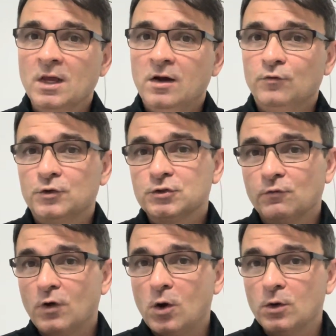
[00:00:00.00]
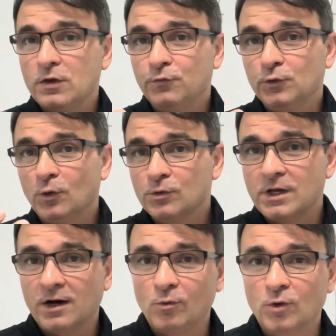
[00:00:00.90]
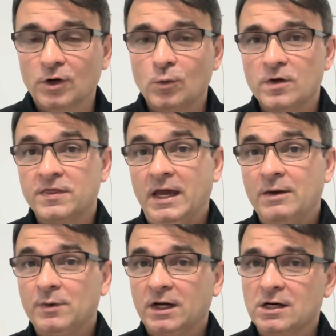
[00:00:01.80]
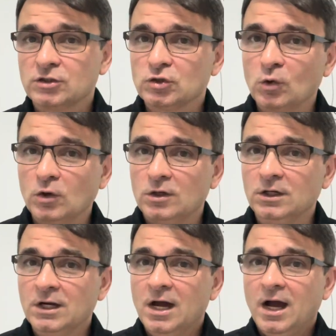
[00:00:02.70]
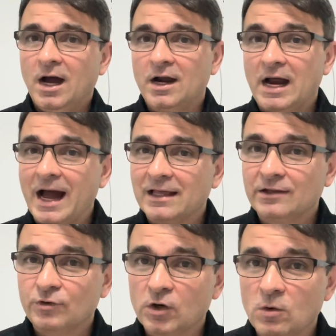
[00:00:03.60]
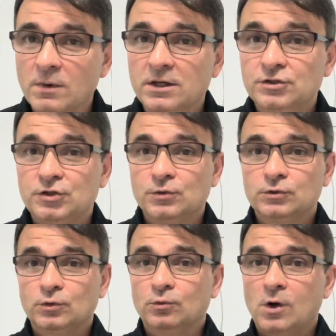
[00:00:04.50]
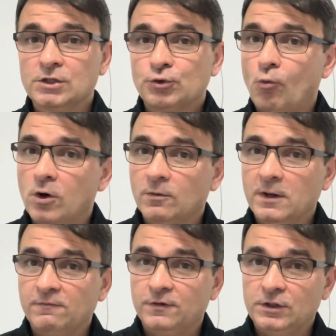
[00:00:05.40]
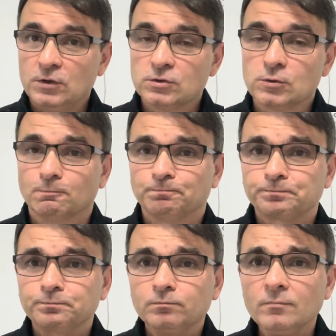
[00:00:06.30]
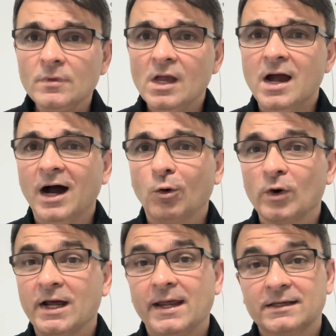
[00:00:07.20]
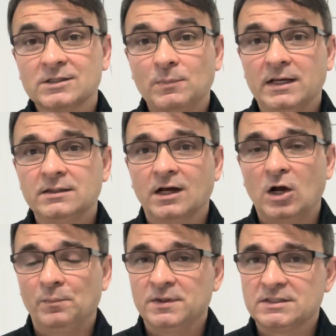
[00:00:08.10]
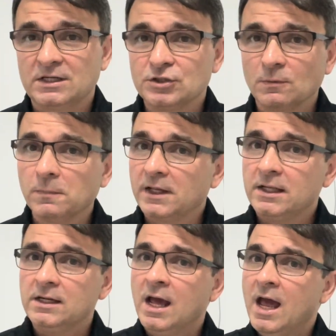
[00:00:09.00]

First of all, if you don't yet work with Apricot Solar, I highly recommend you to watch one of my videos where I explain the compensation plan.